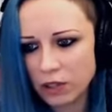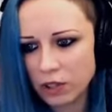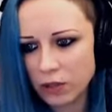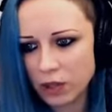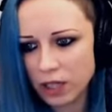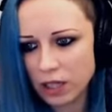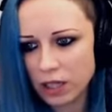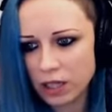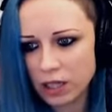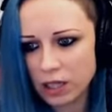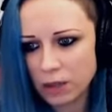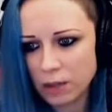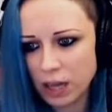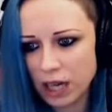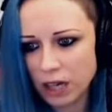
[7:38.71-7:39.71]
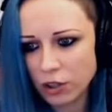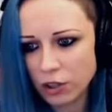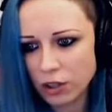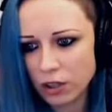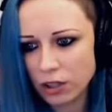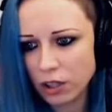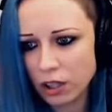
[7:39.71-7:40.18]
This one is smash.
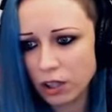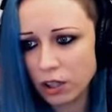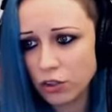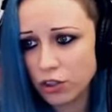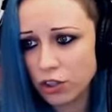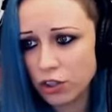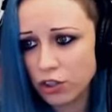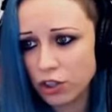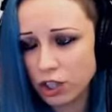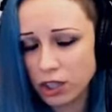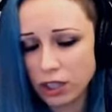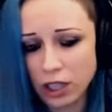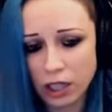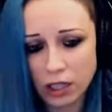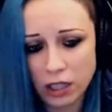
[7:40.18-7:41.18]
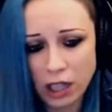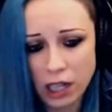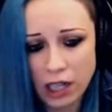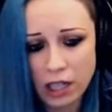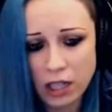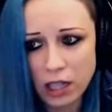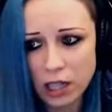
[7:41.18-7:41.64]
Oh, GG. Like,
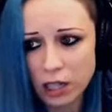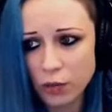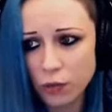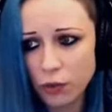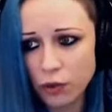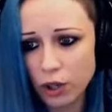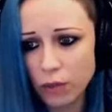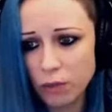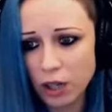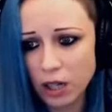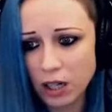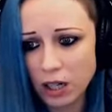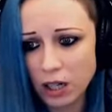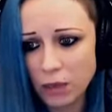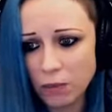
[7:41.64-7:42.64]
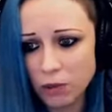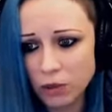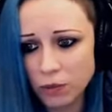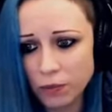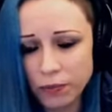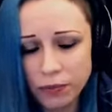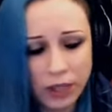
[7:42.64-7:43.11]
great hit from uh,
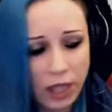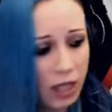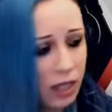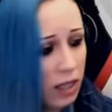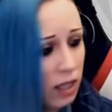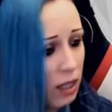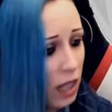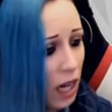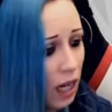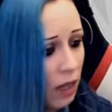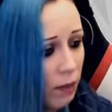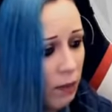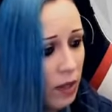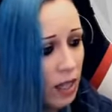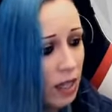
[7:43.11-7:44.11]
Boom. Nicely done.